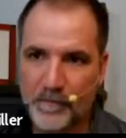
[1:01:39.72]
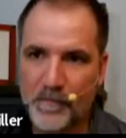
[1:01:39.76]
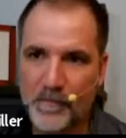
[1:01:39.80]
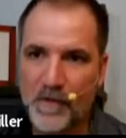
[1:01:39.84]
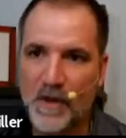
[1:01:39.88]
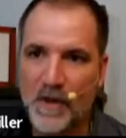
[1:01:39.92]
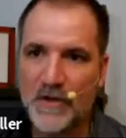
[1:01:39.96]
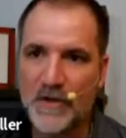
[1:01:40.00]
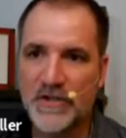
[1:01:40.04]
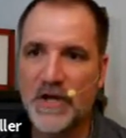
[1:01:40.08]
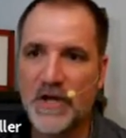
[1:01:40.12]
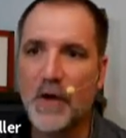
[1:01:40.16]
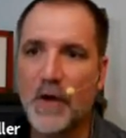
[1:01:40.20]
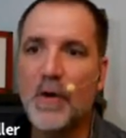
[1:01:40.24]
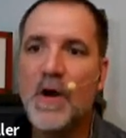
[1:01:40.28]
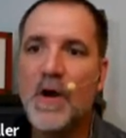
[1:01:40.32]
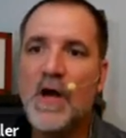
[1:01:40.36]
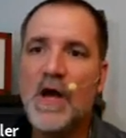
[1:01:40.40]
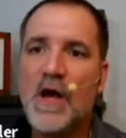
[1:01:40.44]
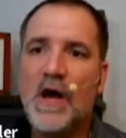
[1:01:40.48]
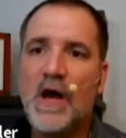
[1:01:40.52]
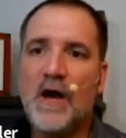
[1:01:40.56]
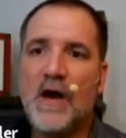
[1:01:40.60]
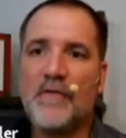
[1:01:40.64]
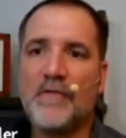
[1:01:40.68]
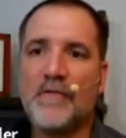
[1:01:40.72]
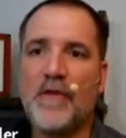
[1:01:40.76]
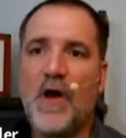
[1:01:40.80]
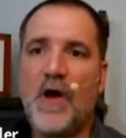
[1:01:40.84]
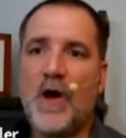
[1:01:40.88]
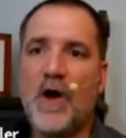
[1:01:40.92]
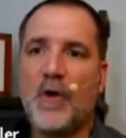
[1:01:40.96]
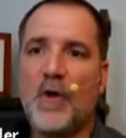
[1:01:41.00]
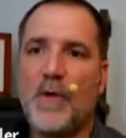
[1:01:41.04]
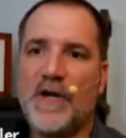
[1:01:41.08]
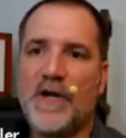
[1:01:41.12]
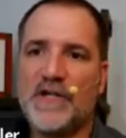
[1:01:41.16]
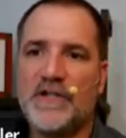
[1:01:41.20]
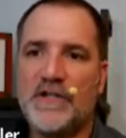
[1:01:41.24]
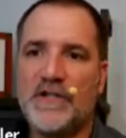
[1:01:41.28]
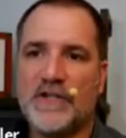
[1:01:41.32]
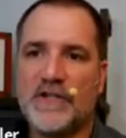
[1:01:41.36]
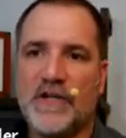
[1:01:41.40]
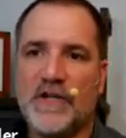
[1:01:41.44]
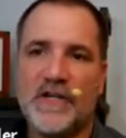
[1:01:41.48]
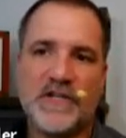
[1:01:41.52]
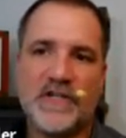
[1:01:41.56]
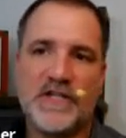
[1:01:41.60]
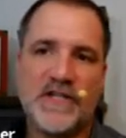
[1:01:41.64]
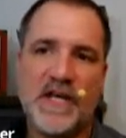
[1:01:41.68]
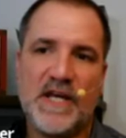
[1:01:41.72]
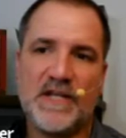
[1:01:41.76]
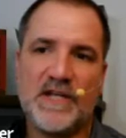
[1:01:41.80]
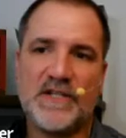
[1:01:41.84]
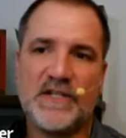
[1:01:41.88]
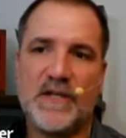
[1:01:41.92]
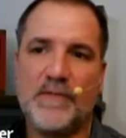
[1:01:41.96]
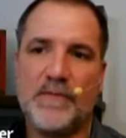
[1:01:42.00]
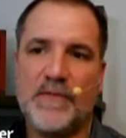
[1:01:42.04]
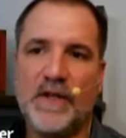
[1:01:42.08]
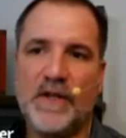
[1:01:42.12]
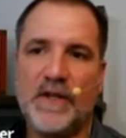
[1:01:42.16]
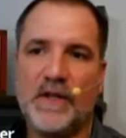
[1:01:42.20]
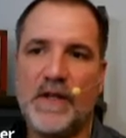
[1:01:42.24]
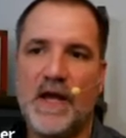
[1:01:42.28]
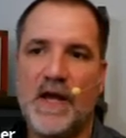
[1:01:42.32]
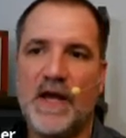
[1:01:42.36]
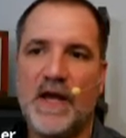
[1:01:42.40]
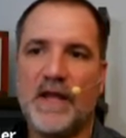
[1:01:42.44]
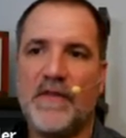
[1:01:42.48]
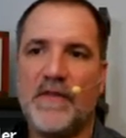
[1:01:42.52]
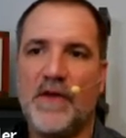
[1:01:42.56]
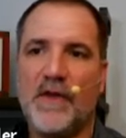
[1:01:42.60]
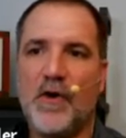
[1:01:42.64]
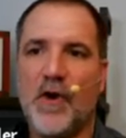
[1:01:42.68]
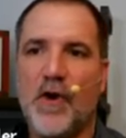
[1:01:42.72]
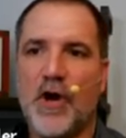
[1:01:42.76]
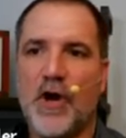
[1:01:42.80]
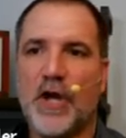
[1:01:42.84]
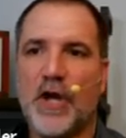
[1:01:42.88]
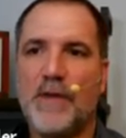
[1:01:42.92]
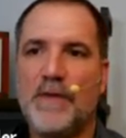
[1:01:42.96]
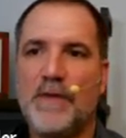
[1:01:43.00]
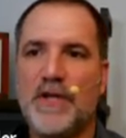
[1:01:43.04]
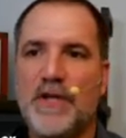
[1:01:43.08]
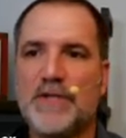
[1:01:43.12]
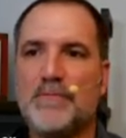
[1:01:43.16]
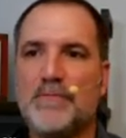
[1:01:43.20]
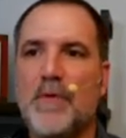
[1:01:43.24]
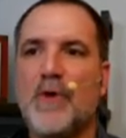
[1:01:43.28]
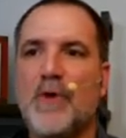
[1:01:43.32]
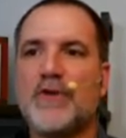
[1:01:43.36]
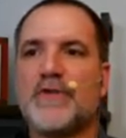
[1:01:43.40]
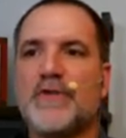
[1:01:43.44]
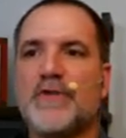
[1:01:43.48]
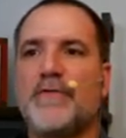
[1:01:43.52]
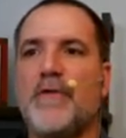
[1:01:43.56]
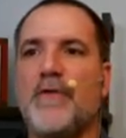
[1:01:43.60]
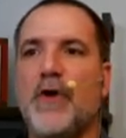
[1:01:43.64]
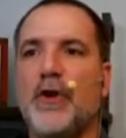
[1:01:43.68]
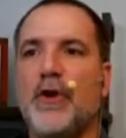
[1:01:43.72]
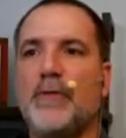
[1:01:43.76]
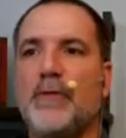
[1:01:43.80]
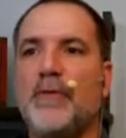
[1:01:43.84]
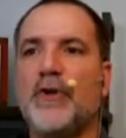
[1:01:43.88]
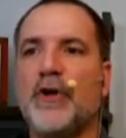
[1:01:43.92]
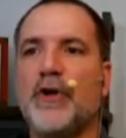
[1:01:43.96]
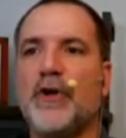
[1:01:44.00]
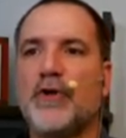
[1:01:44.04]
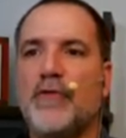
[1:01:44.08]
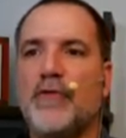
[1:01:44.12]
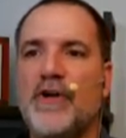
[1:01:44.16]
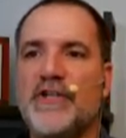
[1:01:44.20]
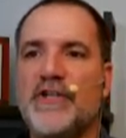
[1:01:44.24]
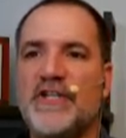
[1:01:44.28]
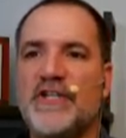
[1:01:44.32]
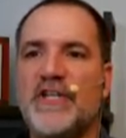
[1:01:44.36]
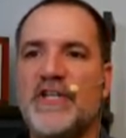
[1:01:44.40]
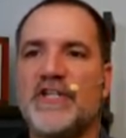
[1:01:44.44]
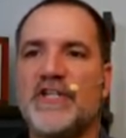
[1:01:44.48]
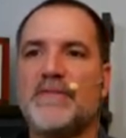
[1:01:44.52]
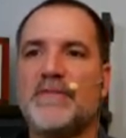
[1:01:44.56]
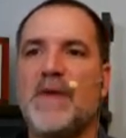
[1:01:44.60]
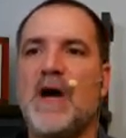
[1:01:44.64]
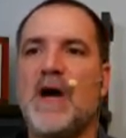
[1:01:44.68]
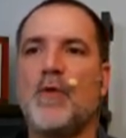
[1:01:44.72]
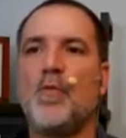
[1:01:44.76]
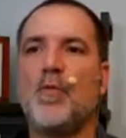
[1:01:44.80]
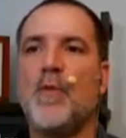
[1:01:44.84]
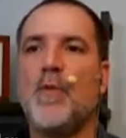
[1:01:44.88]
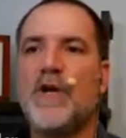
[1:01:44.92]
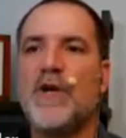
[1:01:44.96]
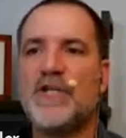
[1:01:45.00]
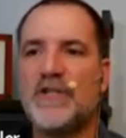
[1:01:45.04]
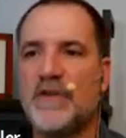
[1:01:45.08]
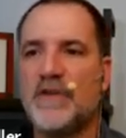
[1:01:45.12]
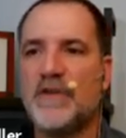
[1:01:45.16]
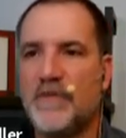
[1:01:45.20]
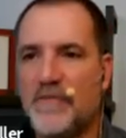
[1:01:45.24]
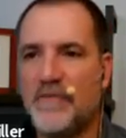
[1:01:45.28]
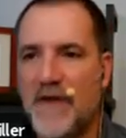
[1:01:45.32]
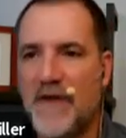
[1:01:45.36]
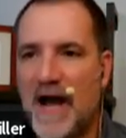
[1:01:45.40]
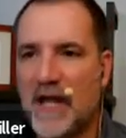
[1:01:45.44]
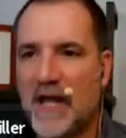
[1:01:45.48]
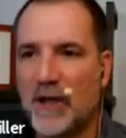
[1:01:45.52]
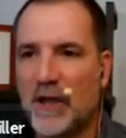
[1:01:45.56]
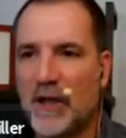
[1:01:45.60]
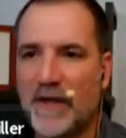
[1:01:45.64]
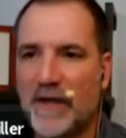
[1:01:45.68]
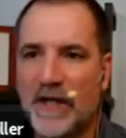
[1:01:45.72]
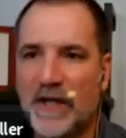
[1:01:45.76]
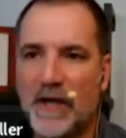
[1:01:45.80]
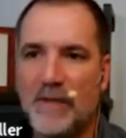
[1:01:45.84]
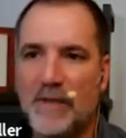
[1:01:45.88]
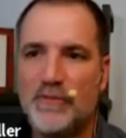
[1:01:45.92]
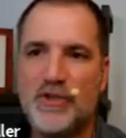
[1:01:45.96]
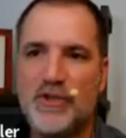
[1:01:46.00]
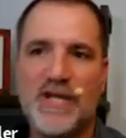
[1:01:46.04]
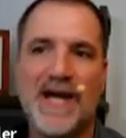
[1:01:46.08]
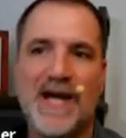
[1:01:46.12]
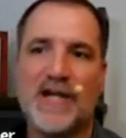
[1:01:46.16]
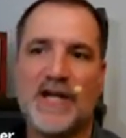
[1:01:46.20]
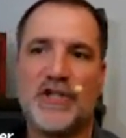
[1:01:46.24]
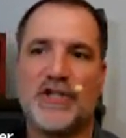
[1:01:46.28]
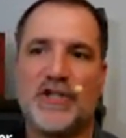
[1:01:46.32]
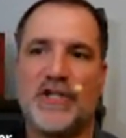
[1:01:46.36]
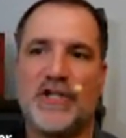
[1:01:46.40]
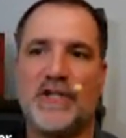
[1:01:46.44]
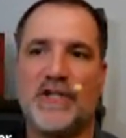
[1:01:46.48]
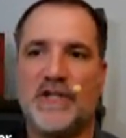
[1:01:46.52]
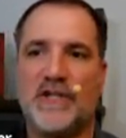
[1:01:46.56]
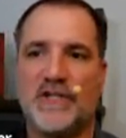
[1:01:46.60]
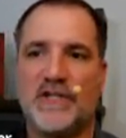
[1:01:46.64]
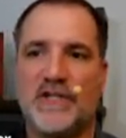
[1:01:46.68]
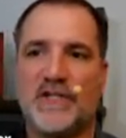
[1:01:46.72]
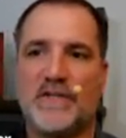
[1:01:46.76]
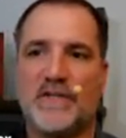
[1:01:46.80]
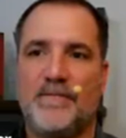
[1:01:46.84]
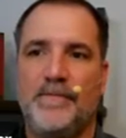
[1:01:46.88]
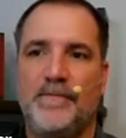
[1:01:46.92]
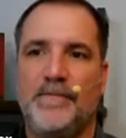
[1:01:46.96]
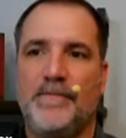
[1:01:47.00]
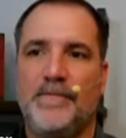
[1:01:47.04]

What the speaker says: So a flaw question is going to say something like, the argument is most vulnerable to criticism on which of the following objections?